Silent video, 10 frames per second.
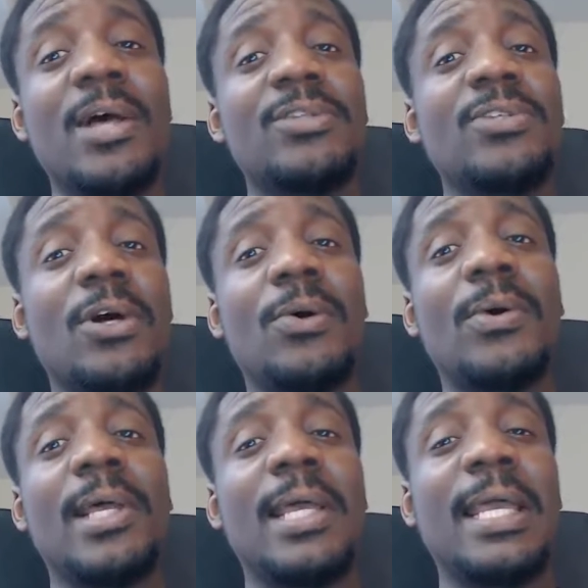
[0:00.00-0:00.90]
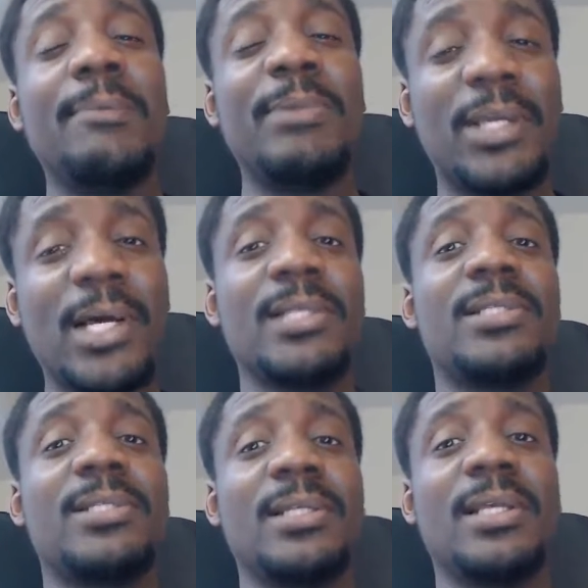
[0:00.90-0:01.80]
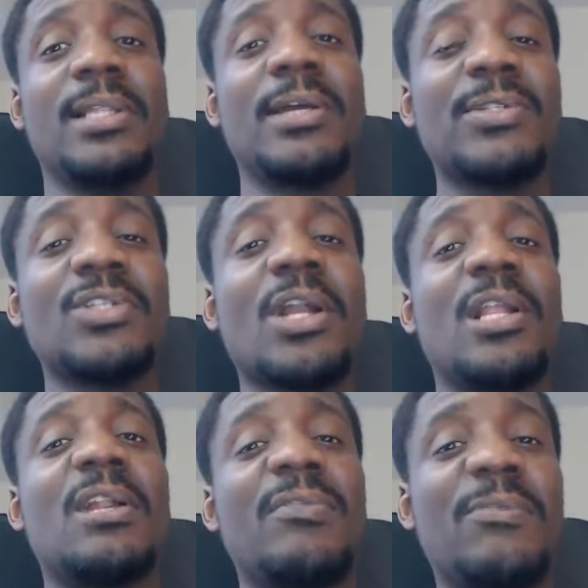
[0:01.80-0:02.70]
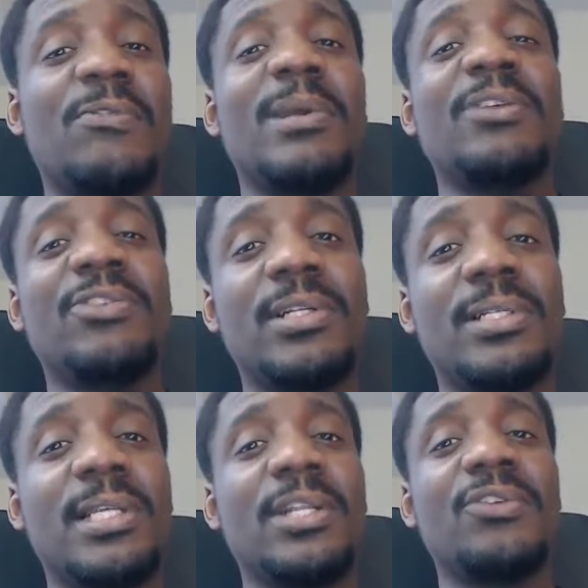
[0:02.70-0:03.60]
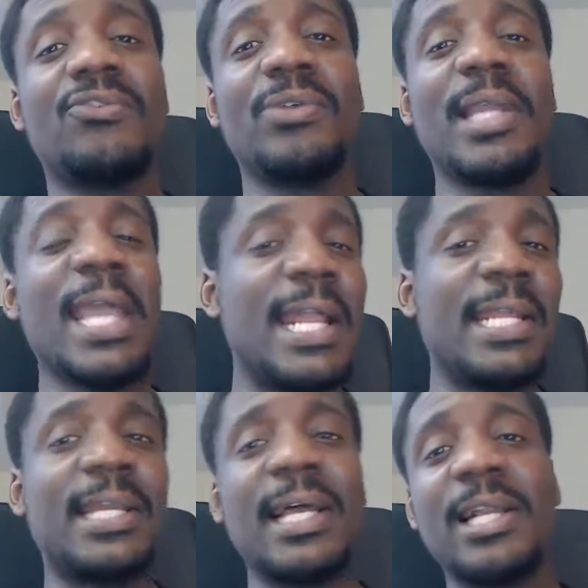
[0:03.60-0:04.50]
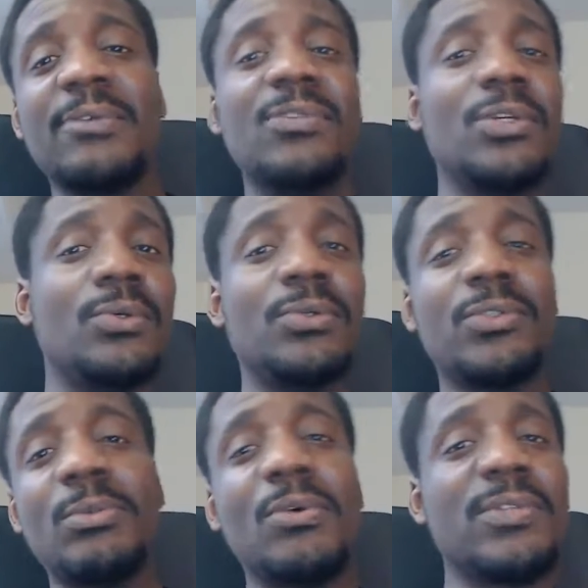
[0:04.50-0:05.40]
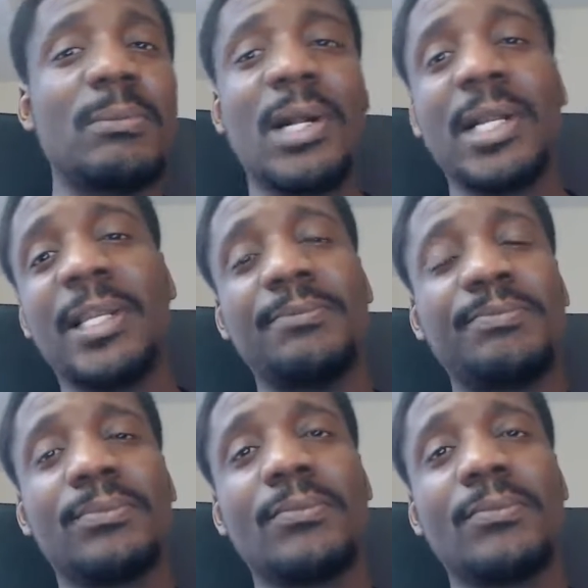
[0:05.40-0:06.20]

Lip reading: So because there's not a lot of information in this industry, any kind of news moves the market.